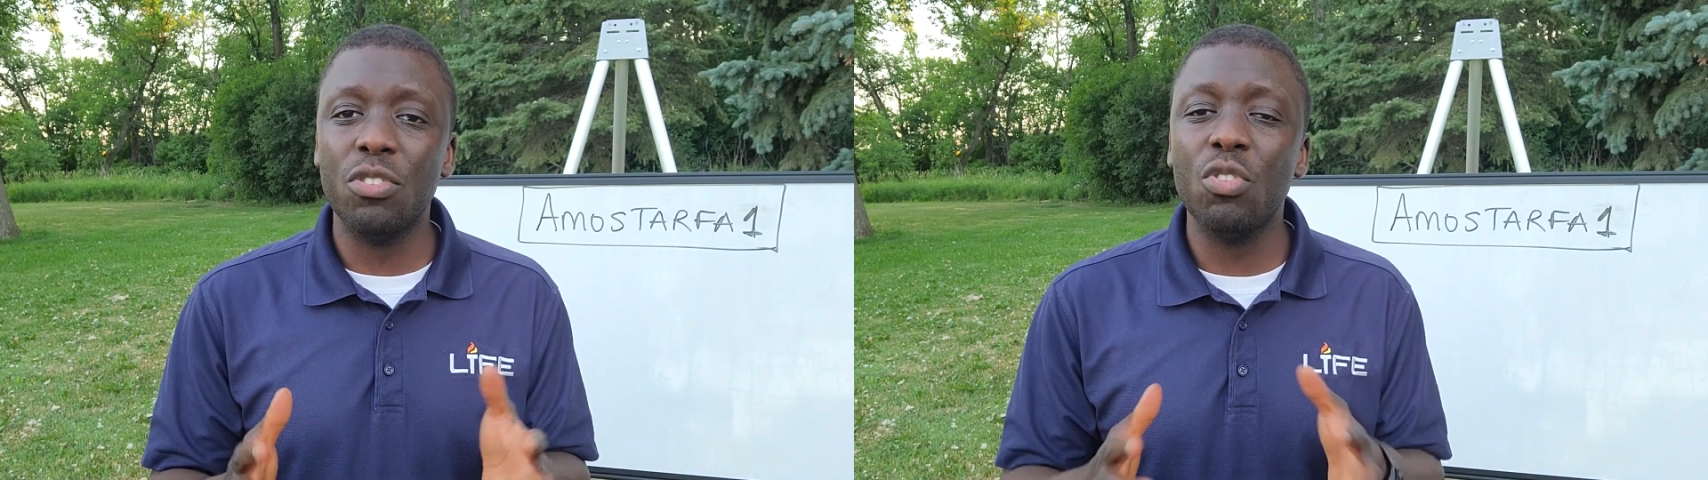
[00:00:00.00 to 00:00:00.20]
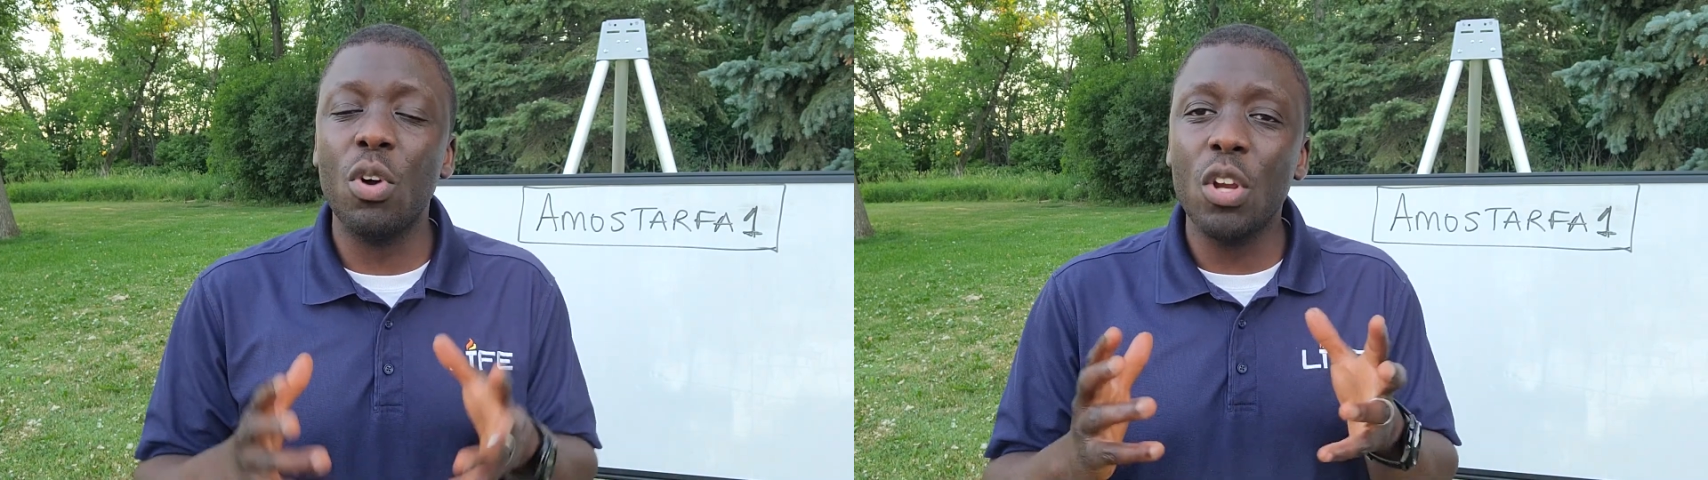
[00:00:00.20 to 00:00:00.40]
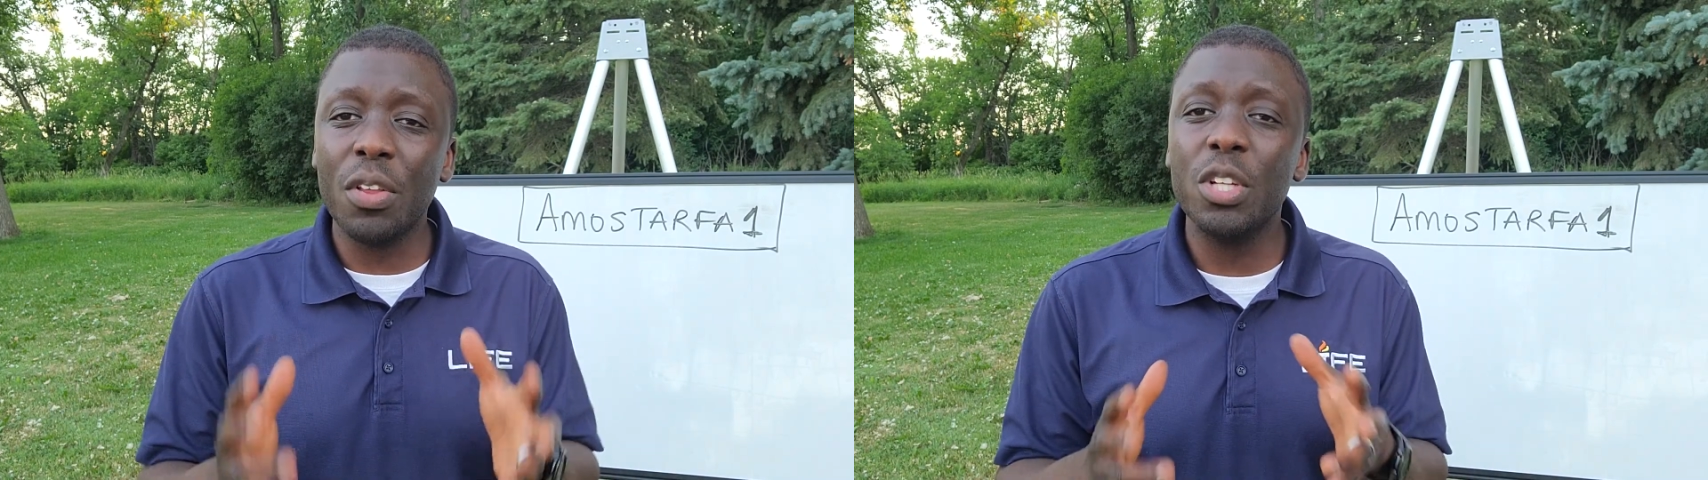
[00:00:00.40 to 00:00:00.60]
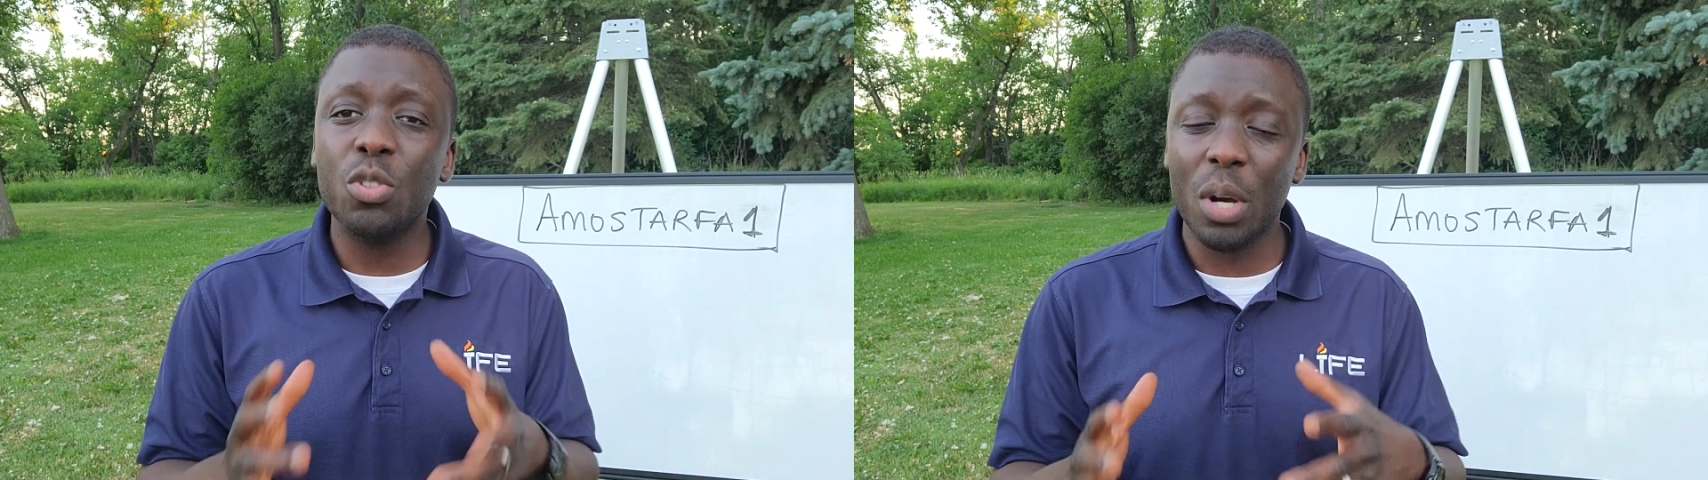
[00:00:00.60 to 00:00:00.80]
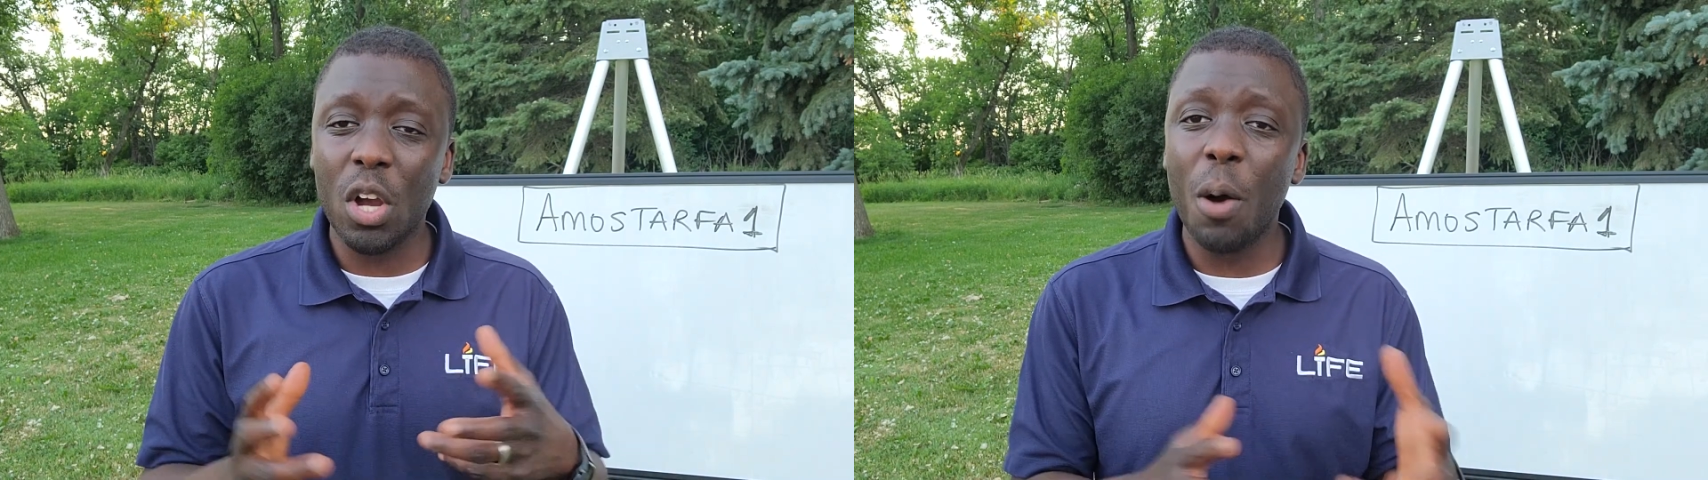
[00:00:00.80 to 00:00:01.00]
So, in order
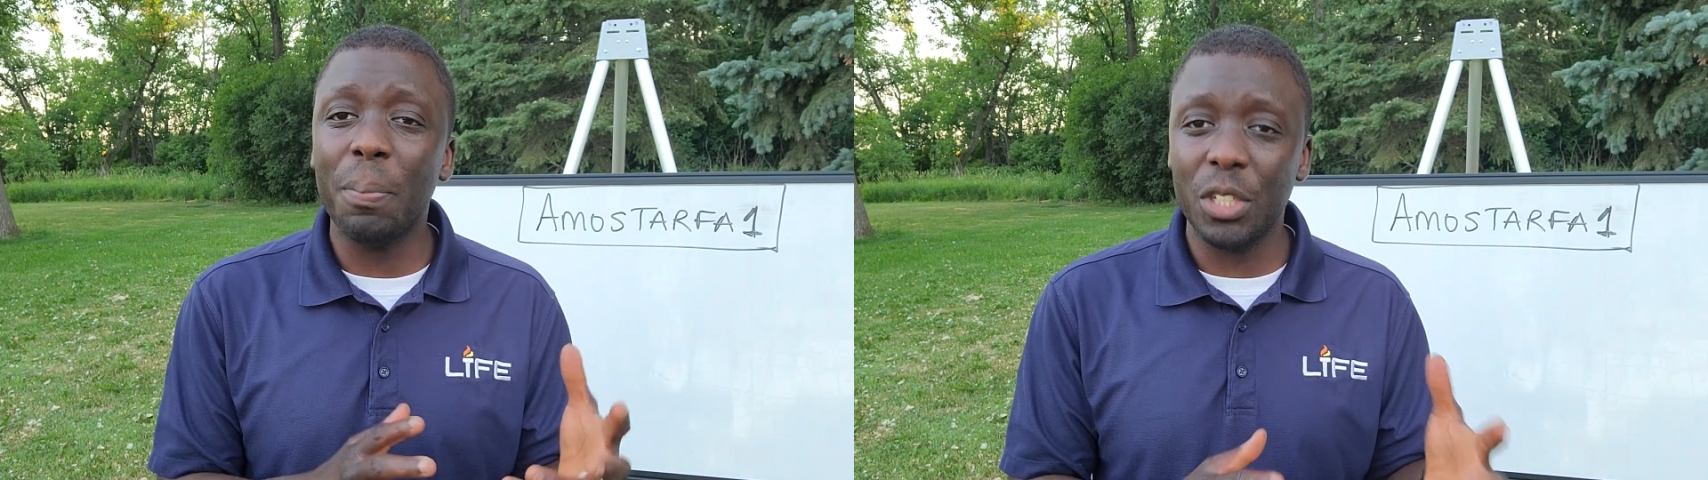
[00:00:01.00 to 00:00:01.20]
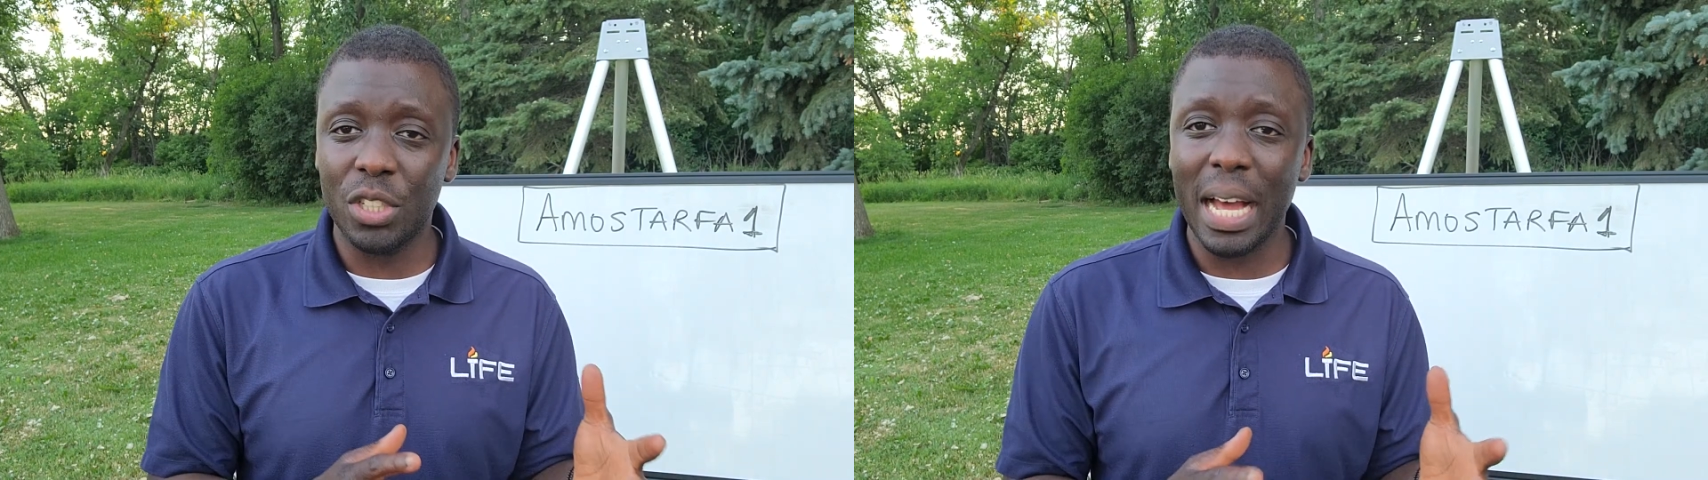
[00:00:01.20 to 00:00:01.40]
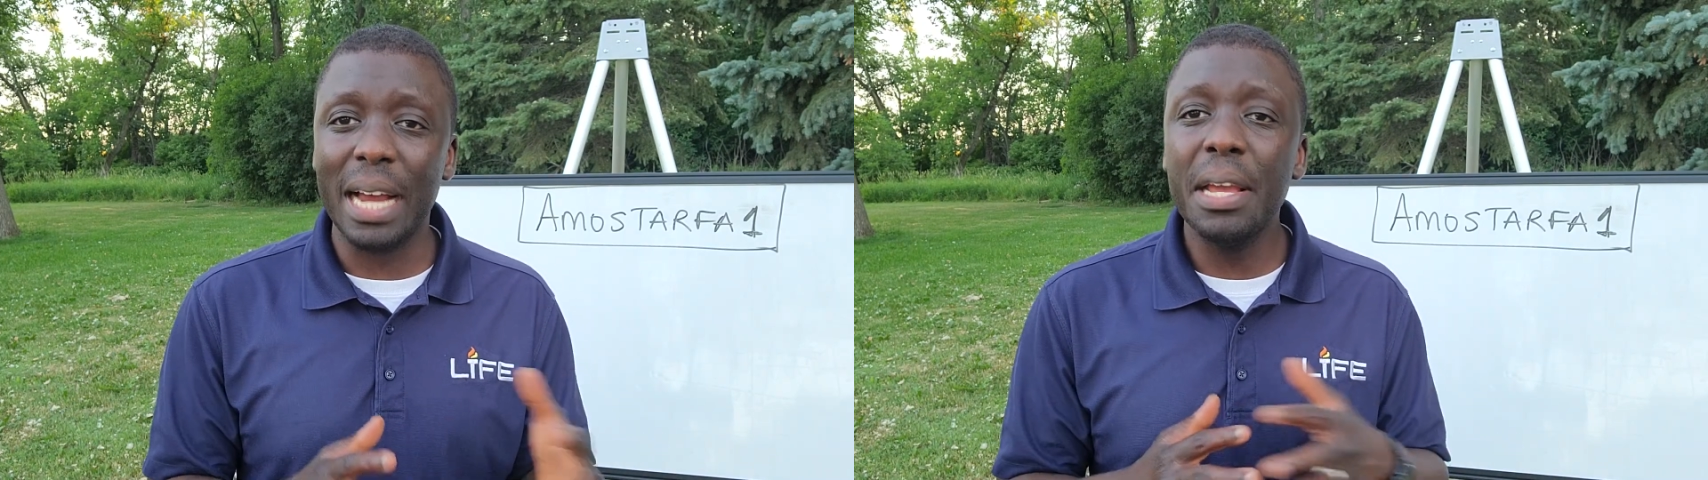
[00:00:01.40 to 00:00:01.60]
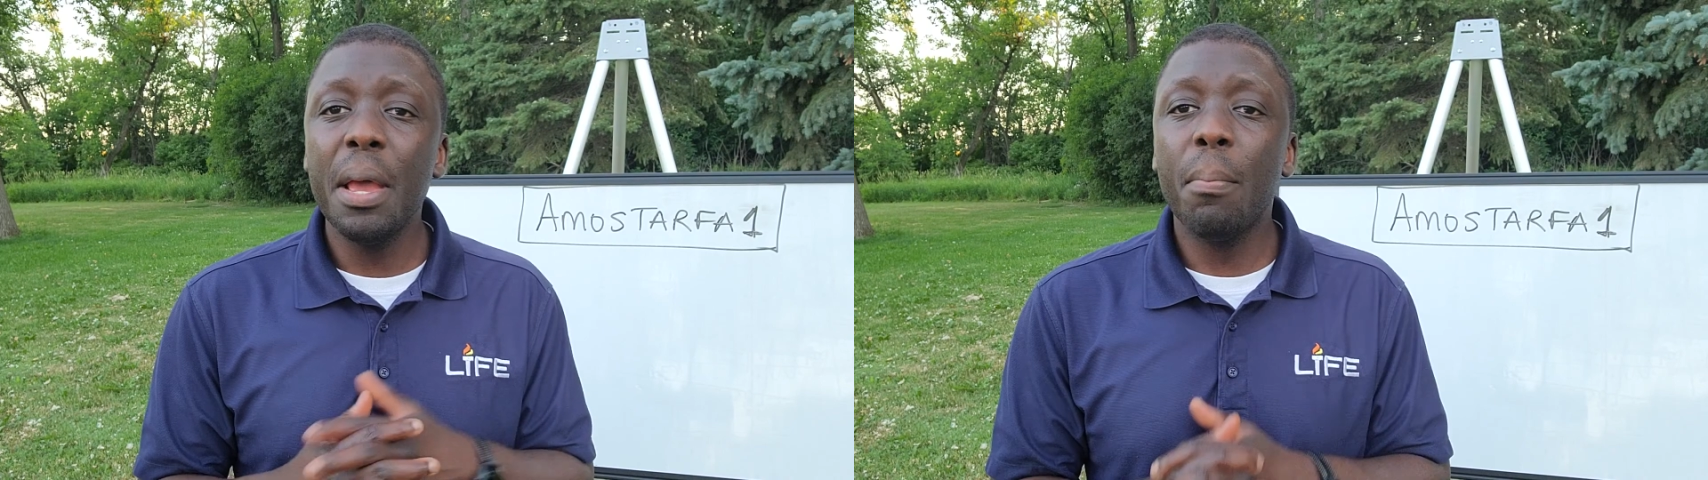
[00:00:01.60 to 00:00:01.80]
to accomplish that,